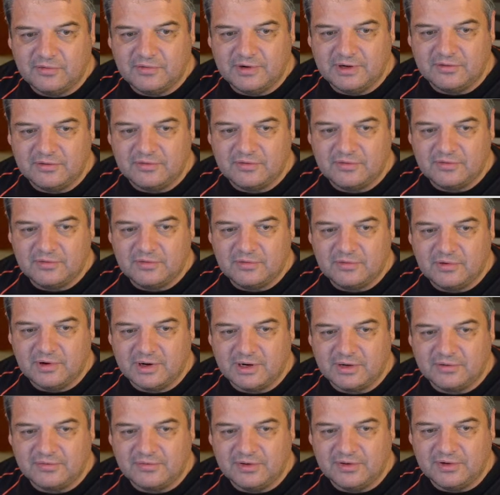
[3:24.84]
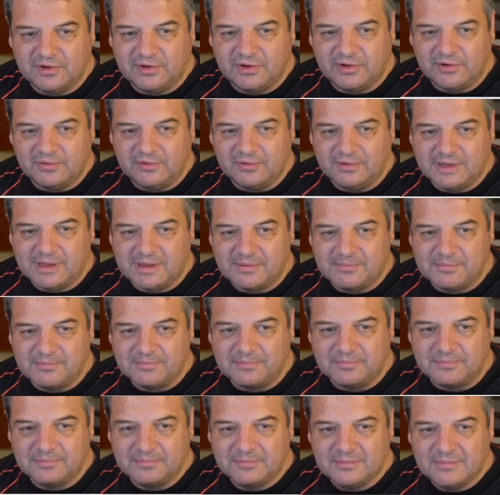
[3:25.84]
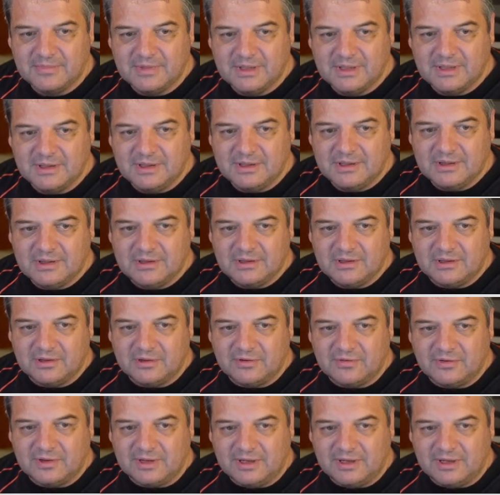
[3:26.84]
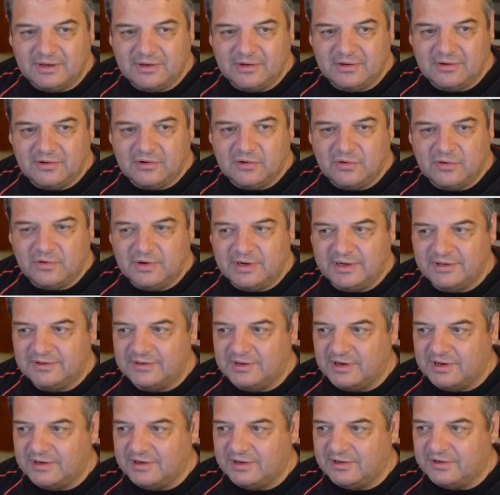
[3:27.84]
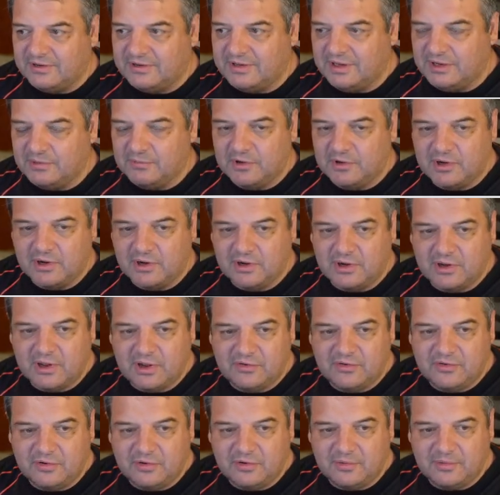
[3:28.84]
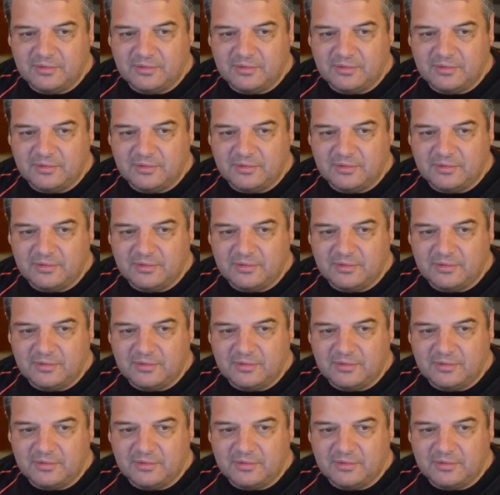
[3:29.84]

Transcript: rid of quite a few of the coins that I didn't think were going to go too